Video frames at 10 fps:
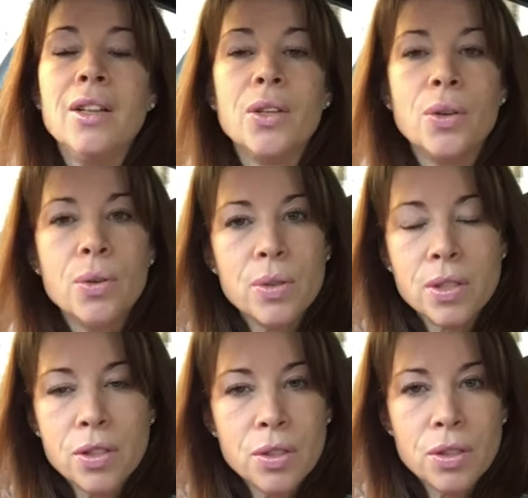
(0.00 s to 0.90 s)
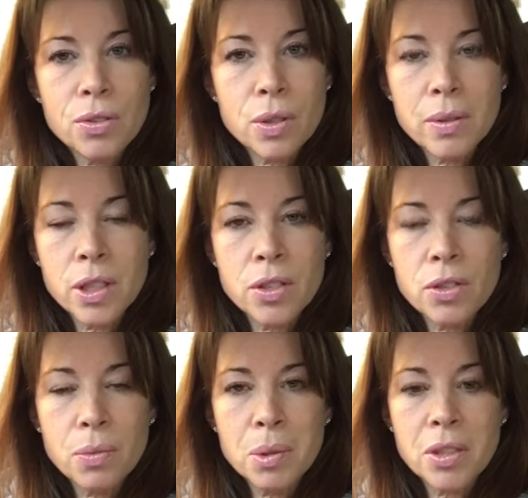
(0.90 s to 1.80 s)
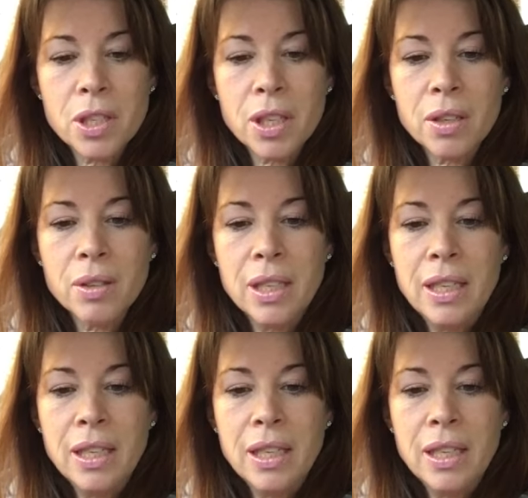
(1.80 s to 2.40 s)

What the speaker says: the causes you can contribute to.